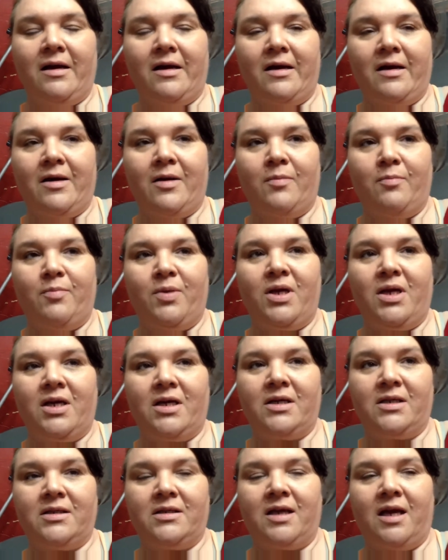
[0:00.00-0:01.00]
Um,
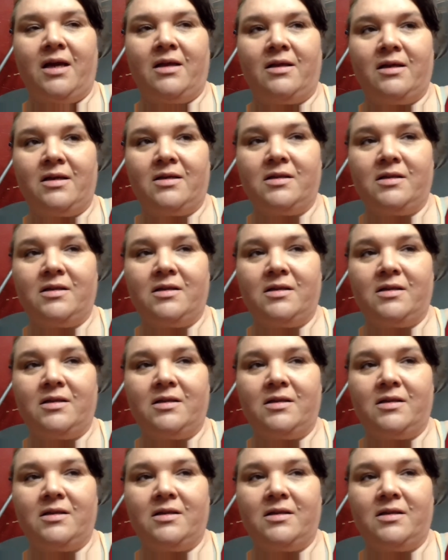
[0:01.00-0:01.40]
because at the